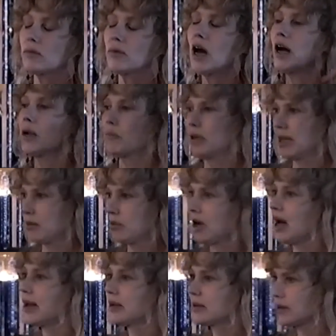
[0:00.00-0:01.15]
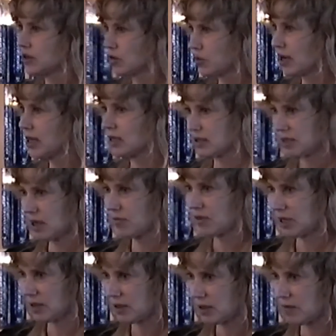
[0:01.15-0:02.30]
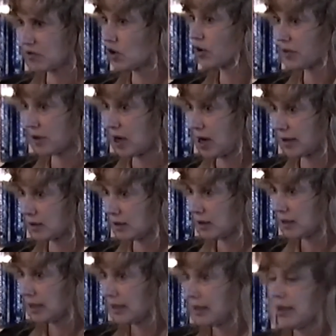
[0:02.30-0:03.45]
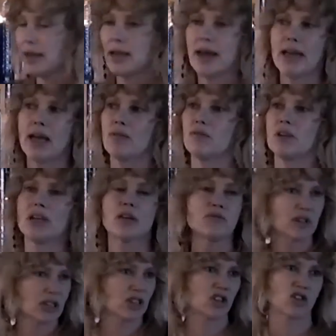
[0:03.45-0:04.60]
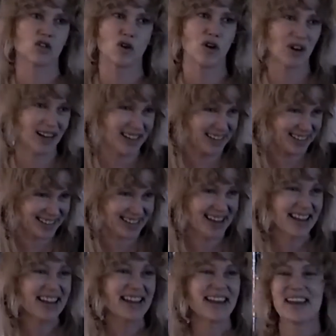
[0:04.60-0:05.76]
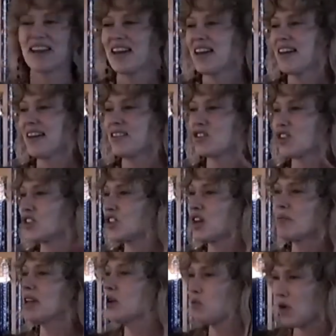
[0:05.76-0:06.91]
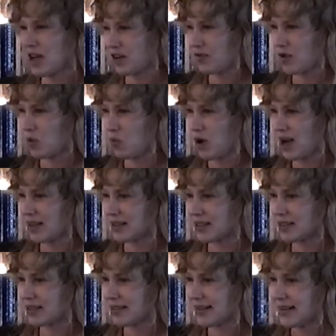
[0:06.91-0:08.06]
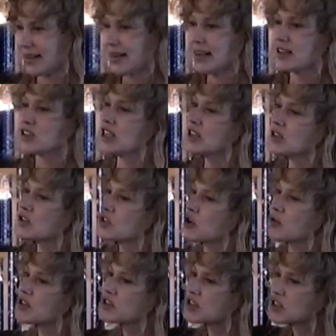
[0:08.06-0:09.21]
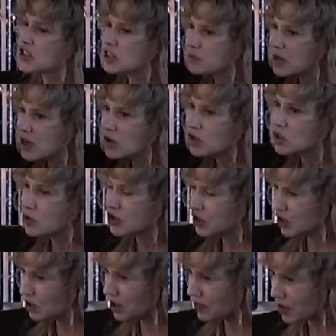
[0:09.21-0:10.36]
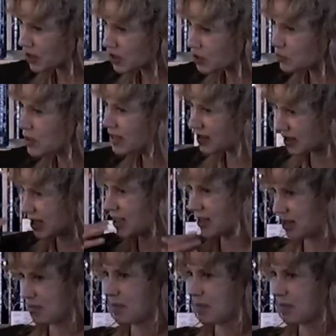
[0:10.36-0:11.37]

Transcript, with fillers: contemplate upon the greatness of this, of your time. And I have infinite stories, just so many wonderful ones, See, so this is a spiritual universe. We see the